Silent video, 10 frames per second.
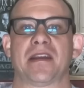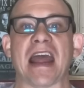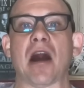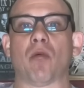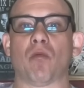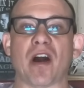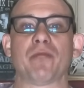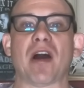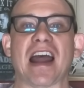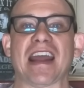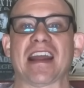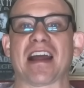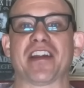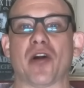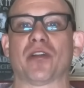Now, one way, I
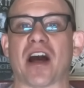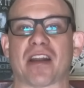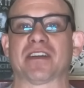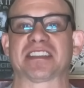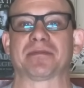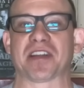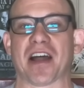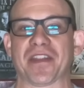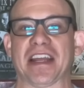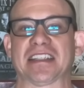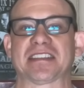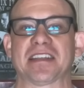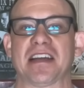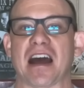know a lot of us have done this,